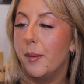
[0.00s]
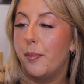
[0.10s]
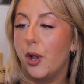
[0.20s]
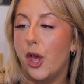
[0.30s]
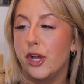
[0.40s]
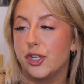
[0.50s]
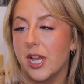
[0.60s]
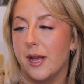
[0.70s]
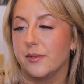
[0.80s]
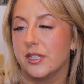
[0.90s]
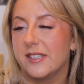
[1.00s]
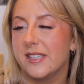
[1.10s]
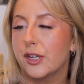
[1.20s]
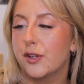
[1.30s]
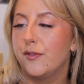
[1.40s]
Blur Jam, so
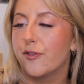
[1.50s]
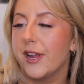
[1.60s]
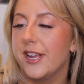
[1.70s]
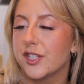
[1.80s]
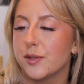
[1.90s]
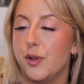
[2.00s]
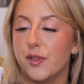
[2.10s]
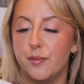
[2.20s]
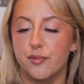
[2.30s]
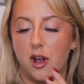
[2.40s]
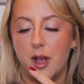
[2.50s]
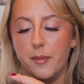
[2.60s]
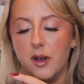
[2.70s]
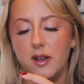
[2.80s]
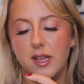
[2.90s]
silicone free, it's smooth and
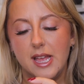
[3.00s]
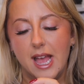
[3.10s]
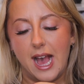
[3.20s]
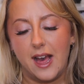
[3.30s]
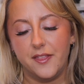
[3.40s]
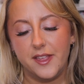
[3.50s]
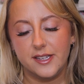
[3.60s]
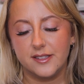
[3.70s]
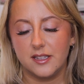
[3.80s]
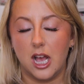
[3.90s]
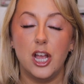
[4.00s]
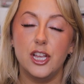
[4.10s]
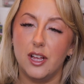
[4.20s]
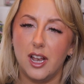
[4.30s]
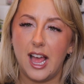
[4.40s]
primer. And this,
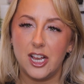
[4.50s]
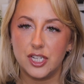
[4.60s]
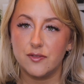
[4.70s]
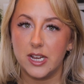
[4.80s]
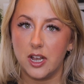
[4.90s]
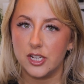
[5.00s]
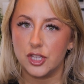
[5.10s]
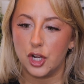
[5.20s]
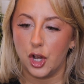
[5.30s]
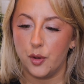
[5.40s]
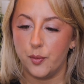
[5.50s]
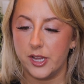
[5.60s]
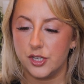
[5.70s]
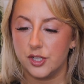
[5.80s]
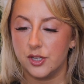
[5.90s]
I actually really like the Glow
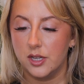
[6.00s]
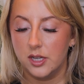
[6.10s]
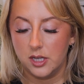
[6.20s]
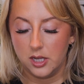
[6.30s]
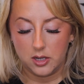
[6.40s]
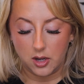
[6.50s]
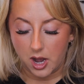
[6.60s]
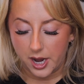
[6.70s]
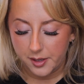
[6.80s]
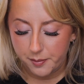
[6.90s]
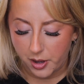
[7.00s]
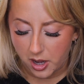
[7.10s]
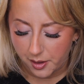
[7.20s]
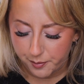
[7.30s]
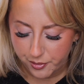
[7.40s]
Wish line, but
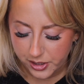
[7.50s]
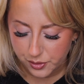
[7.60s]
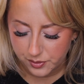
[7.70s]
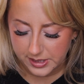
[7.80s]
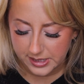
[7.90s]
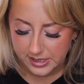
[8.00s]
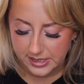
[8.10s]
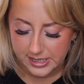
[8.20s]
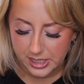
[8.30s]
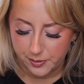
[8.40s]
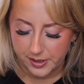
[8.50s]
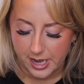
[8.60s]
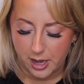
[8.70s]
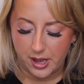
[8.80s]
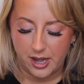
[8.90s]
I'm pretty sure it's discontinuing
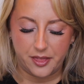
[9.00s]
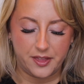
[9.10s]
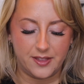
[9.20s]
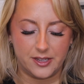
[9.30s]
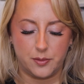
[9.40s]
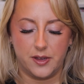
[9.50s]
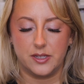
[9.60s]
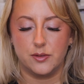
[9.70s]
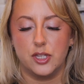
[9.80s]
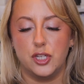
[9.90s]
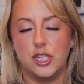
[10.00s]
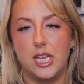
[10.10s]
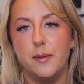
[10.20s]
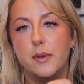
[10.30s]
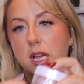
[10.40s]
now, and I think that's why this was so
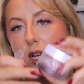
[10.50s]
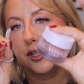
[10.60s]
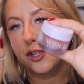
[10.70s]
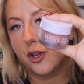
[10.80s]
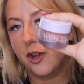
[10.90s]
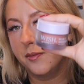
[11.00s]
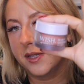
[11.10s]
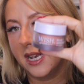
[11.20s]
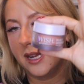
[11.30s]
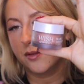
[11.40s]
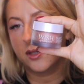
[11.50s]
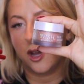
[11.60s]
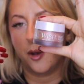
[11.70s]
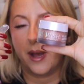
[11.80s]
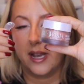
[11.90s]
cheap. So it comes in a little
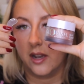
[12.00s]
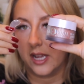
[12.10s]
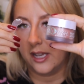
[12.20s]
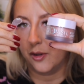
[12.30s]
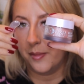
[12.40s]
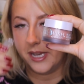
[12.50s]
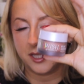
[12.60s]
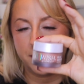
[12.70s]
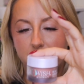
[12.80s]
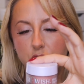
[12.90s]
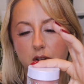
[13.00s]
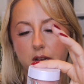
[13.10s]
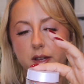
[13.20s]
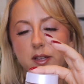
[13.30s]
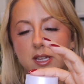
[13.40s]
tub and like a little mini spatula,